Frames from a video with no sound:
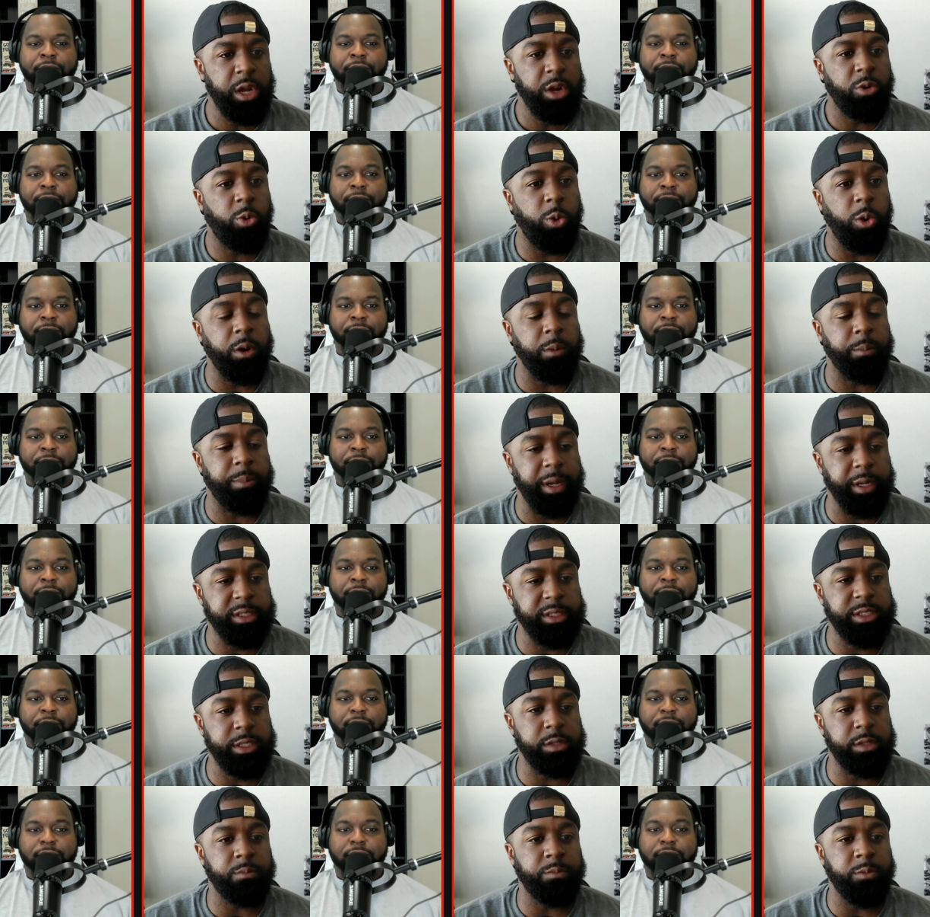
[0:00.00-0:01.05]
Speaker 1: quarterback. See
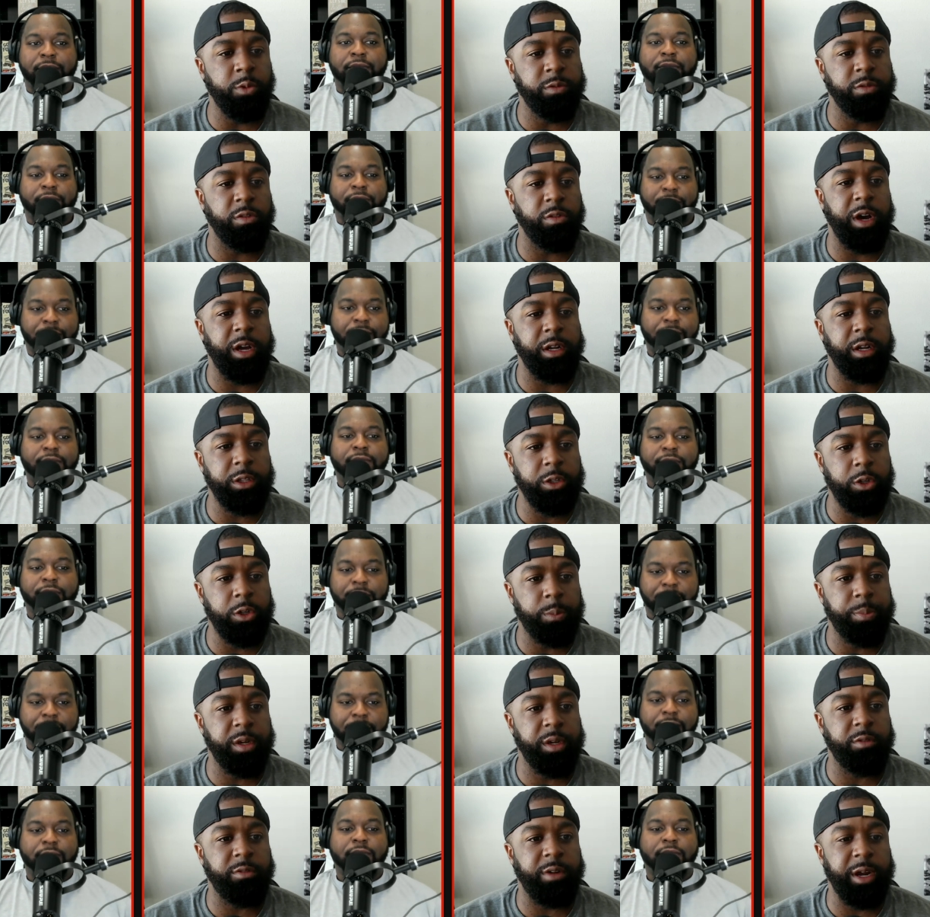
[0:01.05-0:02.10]
him move around a little bit,
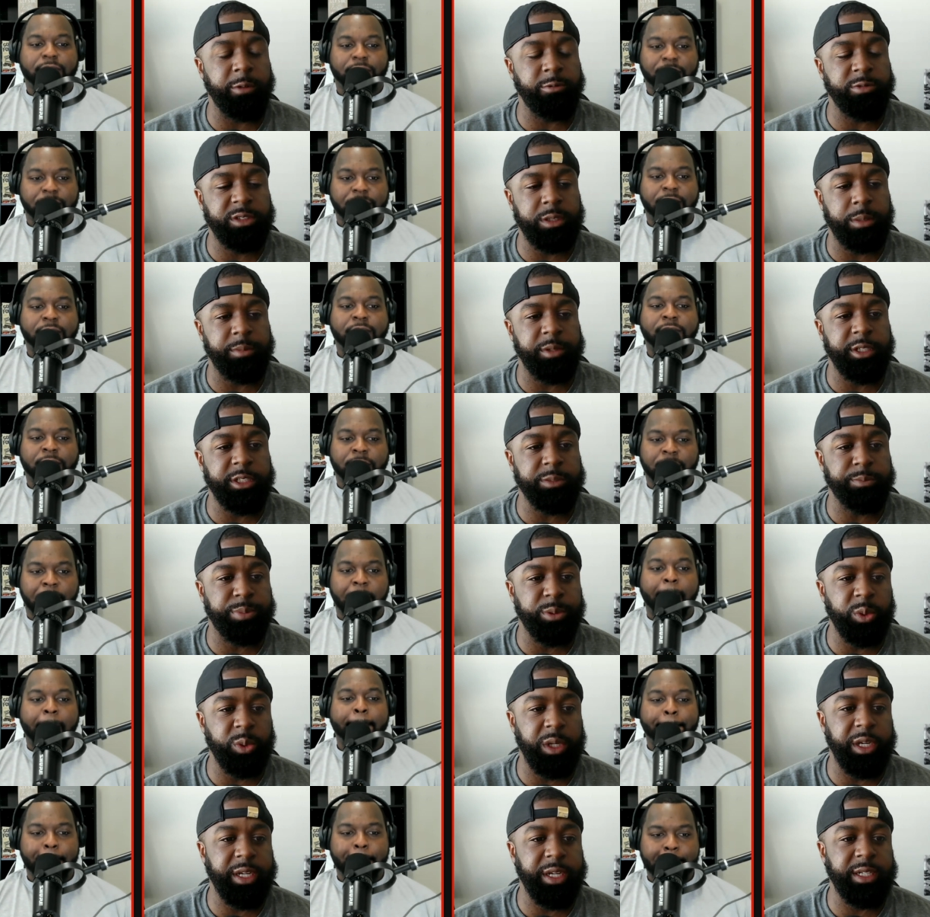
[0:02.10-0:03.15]
right, with some of these
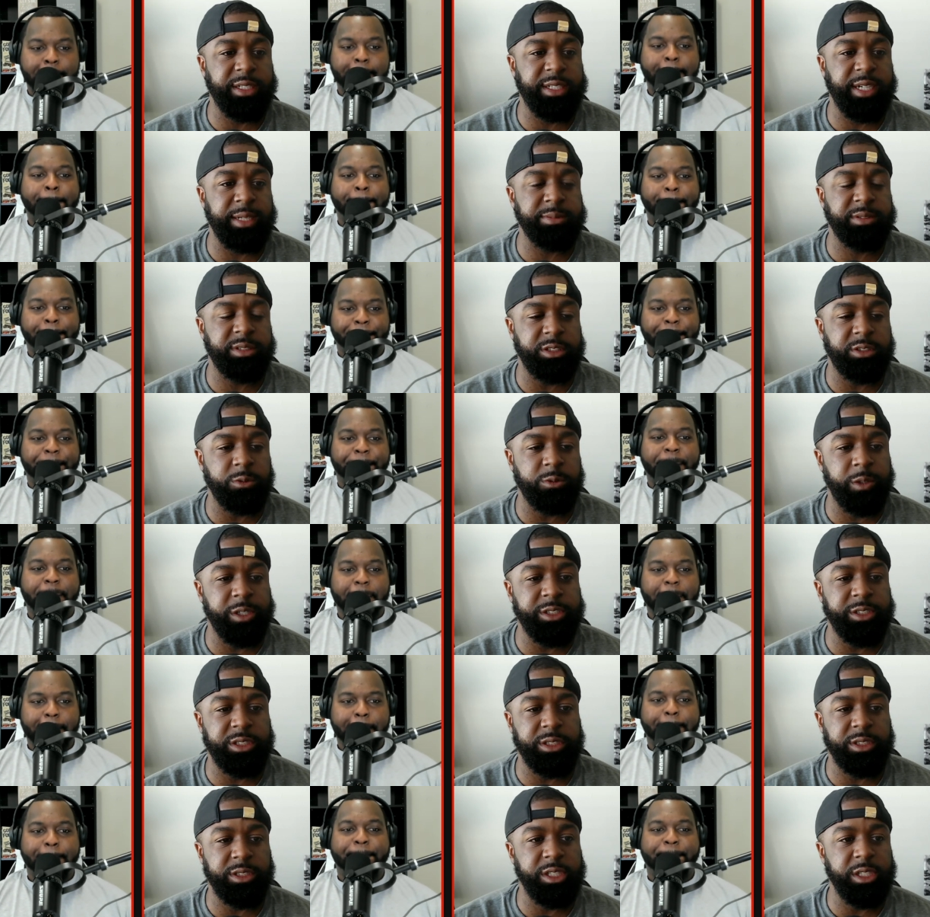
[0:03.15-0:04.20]
bootleg type
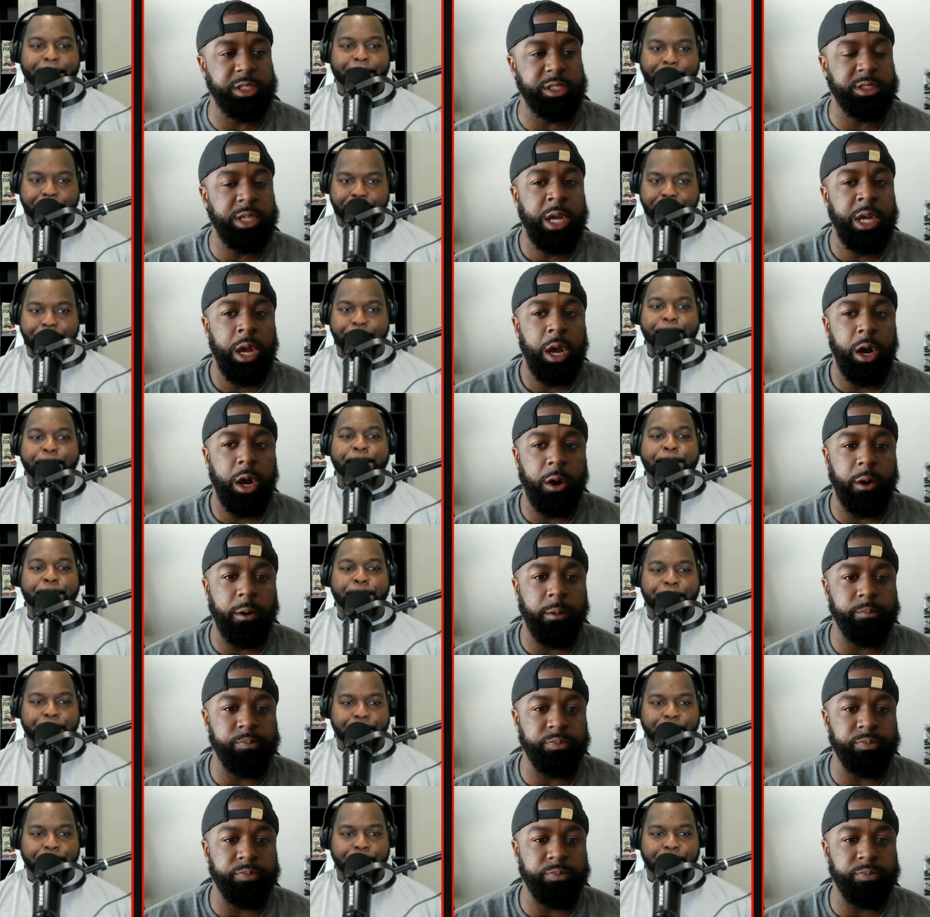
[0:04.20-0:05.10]
situations, these mm-hmm. um,